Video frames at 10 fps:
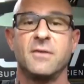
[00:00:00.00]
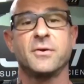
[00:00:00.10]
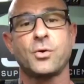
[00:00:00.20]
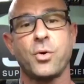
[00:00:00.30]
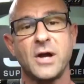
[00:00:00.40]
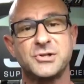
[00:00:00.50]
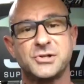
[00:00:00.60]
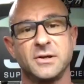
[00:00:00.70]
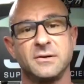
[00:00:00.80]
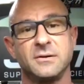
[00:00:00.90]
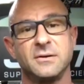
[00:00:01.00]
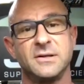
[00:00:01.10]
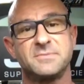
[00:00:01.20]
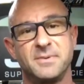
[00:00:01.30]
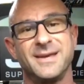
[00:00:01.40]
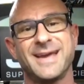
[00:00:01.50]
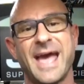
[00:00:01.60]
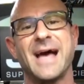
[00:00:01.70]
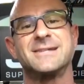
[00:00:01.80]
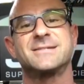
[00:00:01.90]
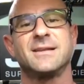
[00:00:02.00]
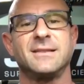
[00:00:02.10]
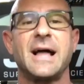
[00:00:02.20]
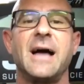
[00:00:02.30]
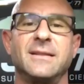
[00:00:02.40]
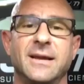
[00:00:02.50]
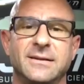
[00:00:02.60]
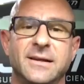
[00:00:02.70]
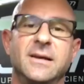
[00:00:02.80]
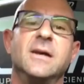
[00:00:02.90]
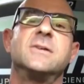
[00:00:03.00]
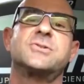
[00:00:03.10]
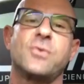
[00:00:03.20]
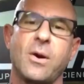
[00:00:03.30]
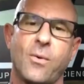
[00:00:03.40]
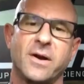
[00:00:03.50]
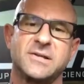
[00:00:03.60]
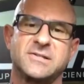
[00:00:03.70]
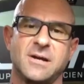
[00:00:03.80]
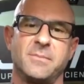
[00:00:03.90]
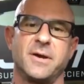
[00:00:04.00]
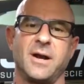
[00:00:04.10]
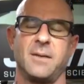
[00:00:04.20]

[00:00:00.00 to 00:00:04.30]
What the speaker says: the question is being asked a lot lately, so I want to sum it